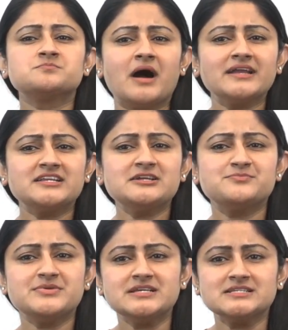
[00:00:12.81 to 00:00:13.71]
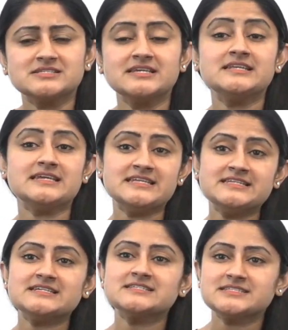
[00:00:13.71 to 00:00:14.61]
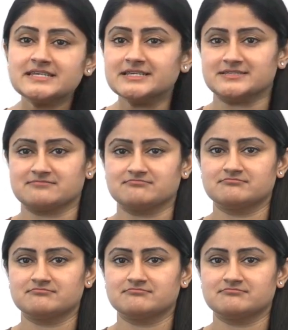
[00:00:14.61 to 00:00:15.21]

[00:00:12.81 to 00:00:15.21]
mighty beasts in Indian seas?